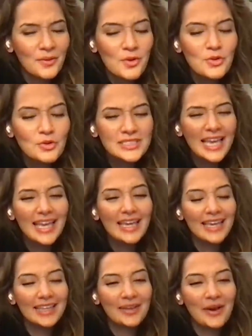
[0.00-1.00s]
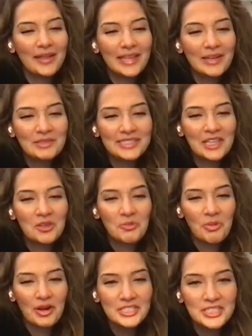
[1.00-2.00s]
who's saying it though? I thought it was a
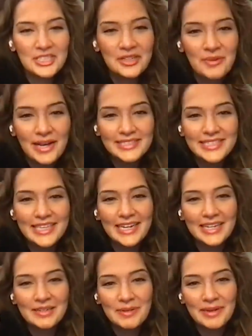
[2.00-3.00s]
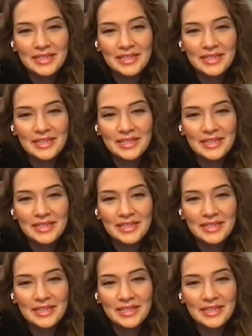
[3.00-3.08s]
celebration. Why it is it get out of my